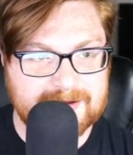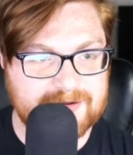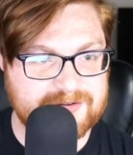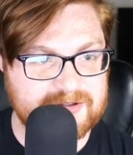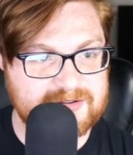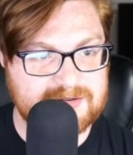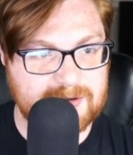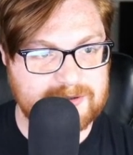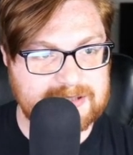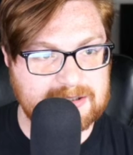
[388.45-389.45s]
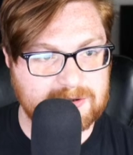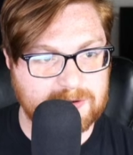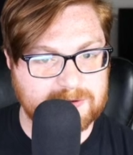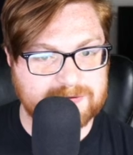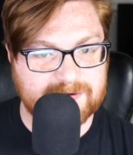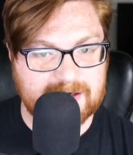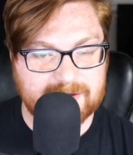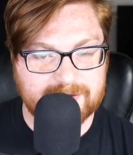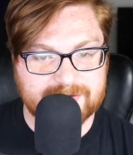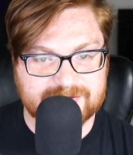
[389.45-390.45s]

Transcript: This is loading a local file.